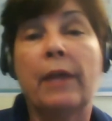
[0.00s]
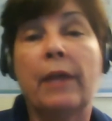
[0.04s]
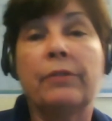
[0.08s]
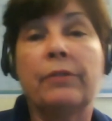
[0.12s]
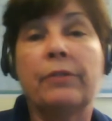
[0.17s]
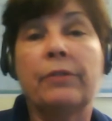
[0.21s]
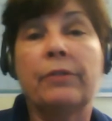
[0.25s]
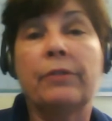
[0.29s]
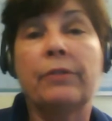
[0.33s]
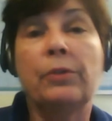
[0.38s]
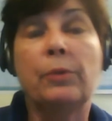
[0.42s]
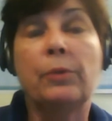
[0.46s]

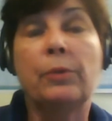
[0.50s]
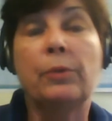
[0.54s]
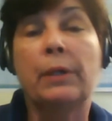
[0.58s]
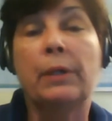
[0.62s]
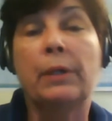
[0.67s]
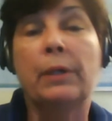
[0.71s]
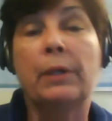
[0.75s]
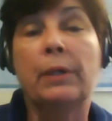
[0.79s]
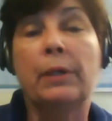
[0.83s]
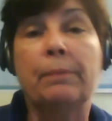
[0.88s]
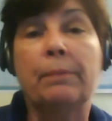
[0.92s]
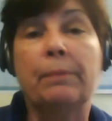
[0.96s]
you have
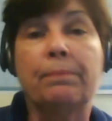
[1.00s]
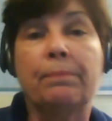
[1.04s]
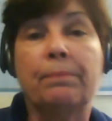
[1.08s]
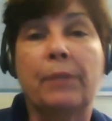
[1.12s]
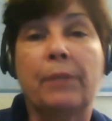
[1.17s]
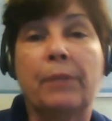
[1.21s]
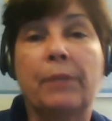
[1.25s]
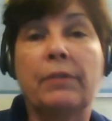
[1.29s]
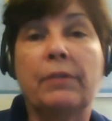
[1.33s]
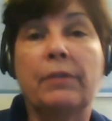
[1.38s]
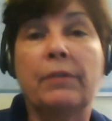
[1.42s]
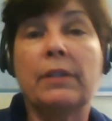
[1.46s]

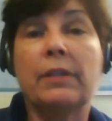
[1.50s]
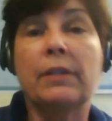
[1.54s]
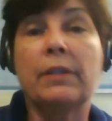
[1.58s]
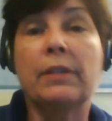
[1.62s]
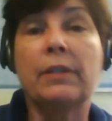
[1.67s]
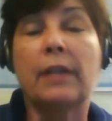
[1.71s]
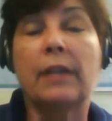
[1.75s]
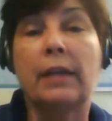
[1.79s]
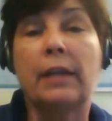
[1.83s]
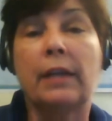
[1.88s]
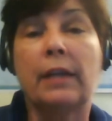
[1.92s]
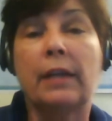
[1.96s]
to
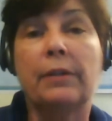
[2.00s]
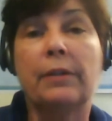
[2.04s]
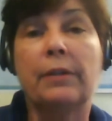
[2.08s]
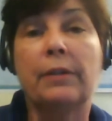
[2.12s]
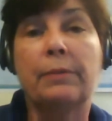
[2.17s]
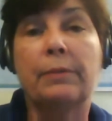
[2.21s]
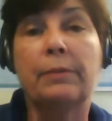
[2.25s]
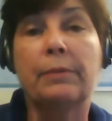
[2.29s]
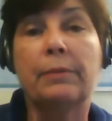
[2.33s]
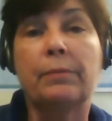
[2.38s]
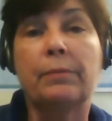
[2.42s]
decide